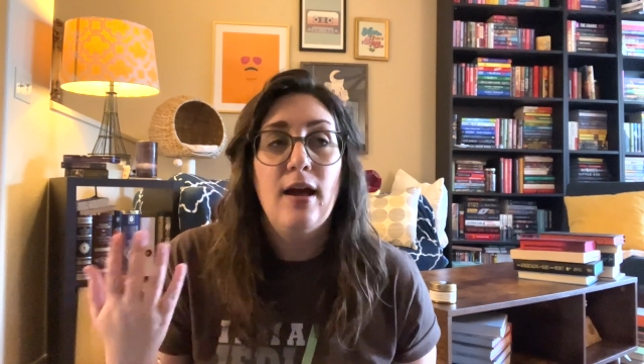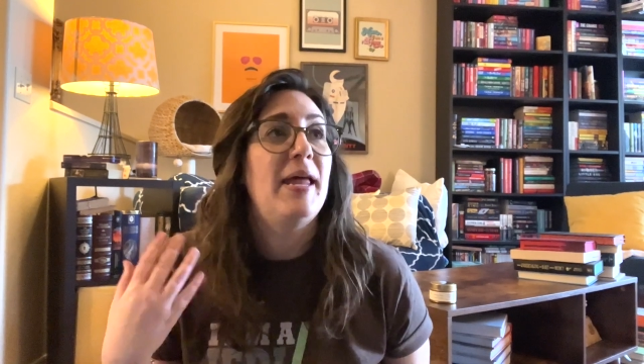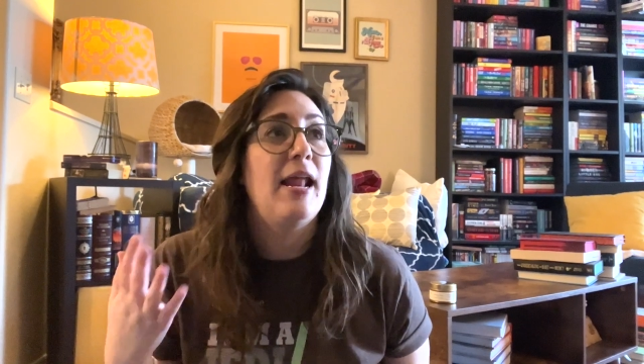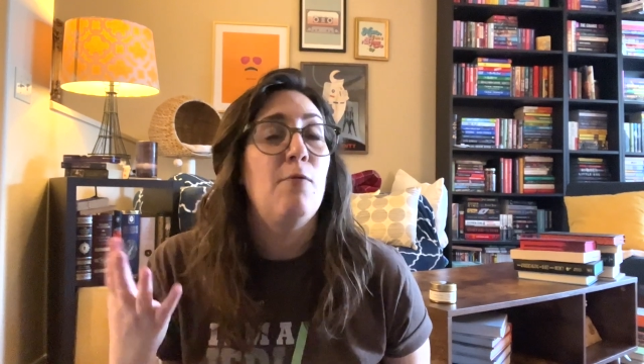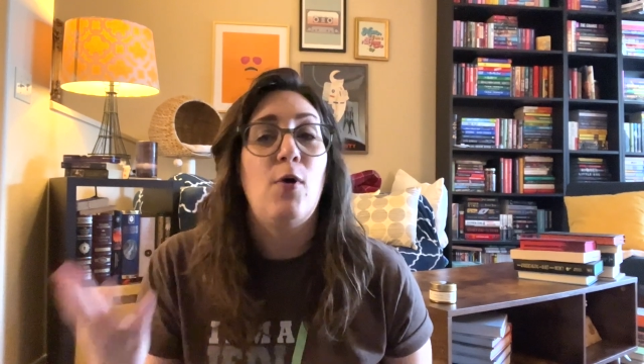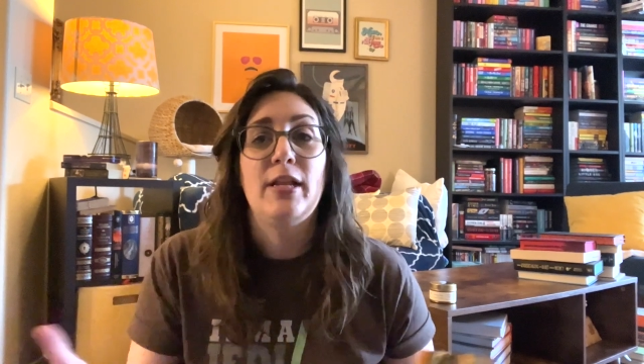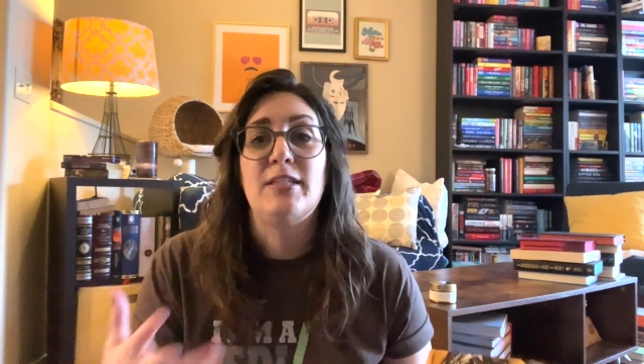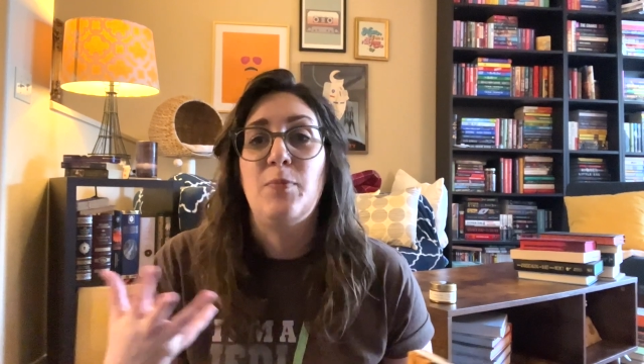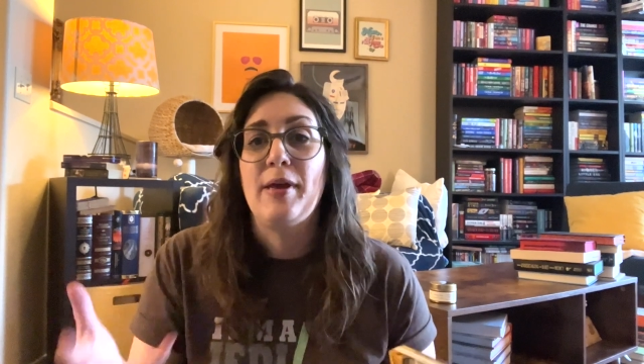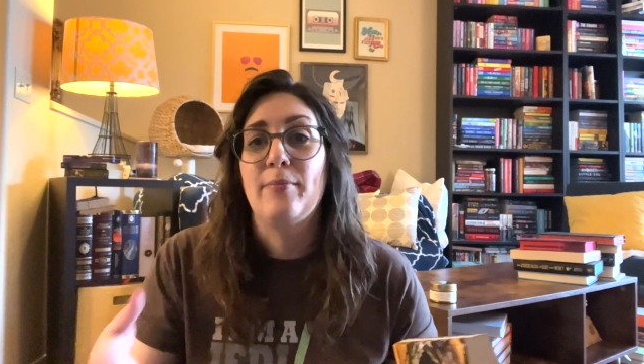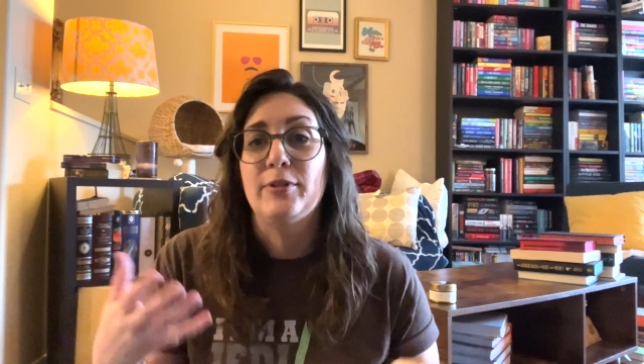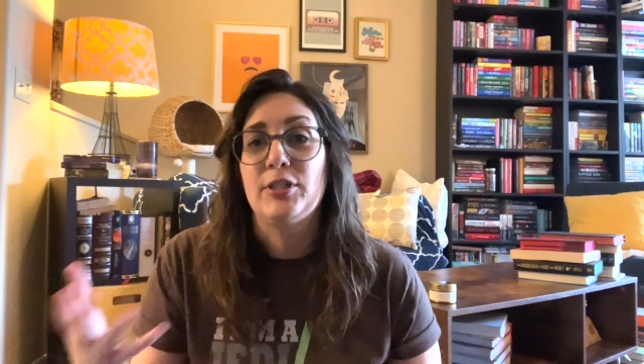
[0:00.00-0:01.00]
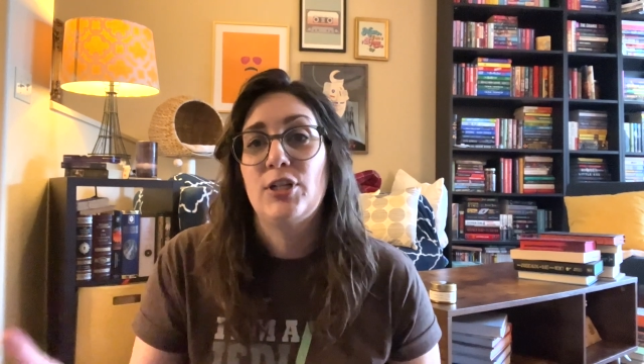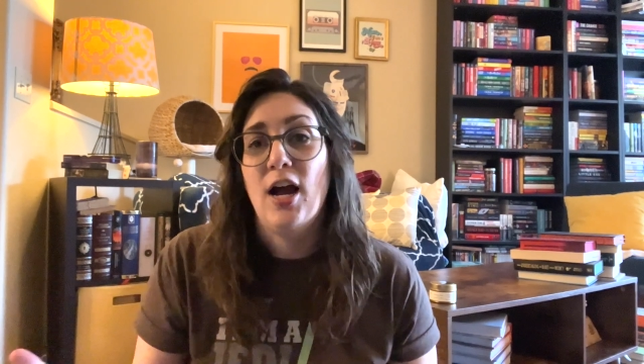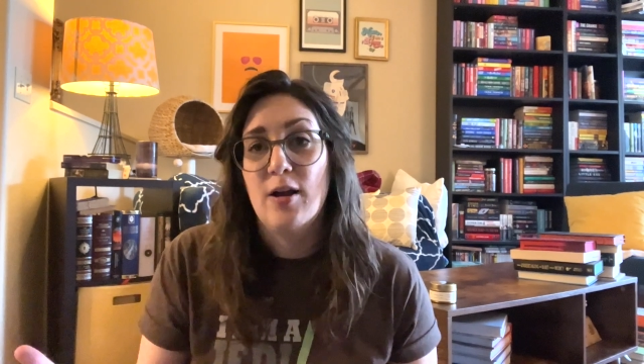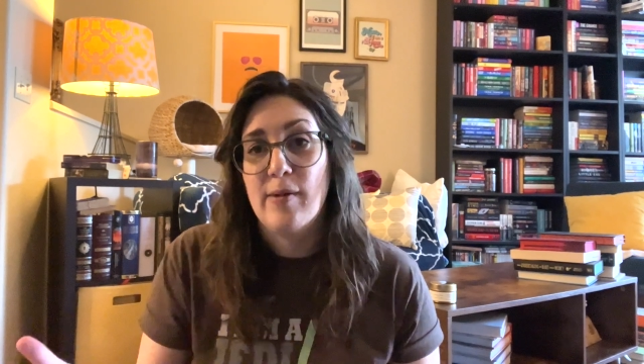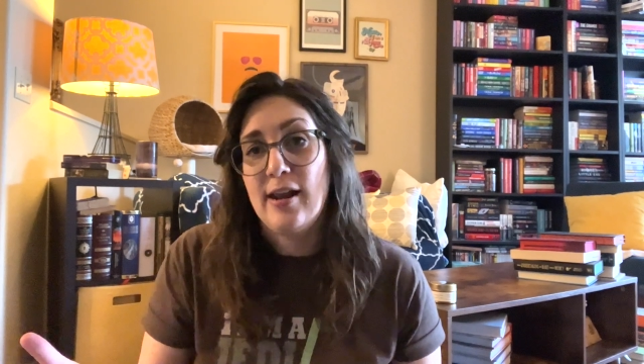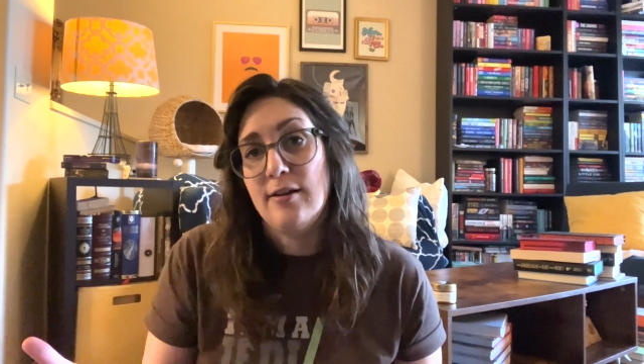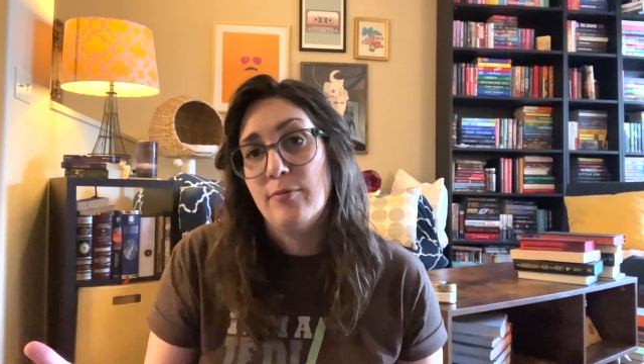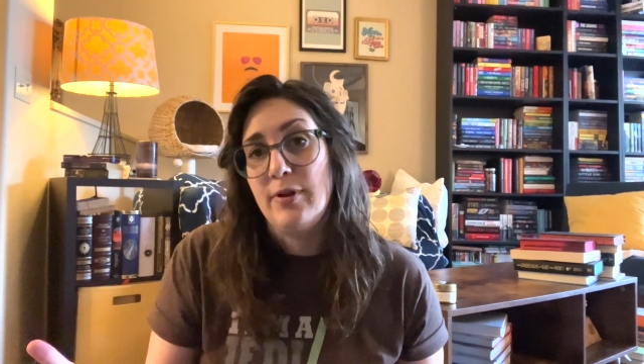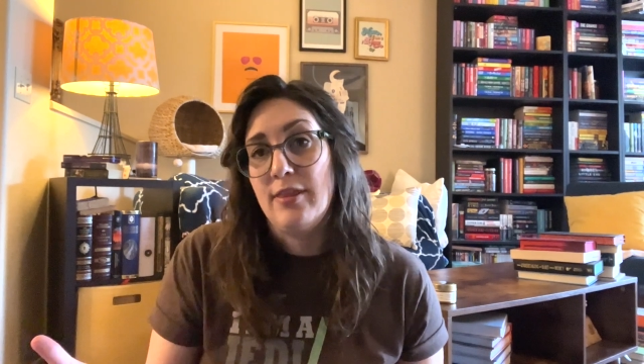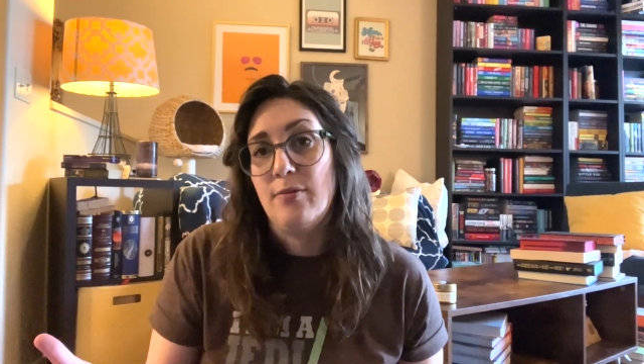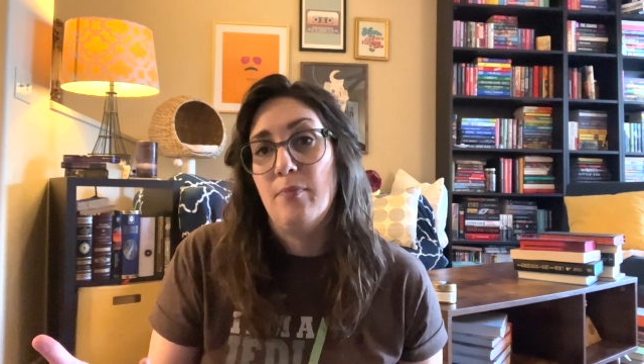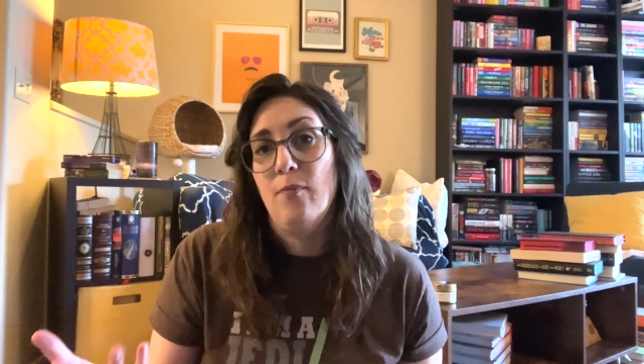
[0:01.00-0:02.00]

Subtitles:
and I wanted to be able to talk about it with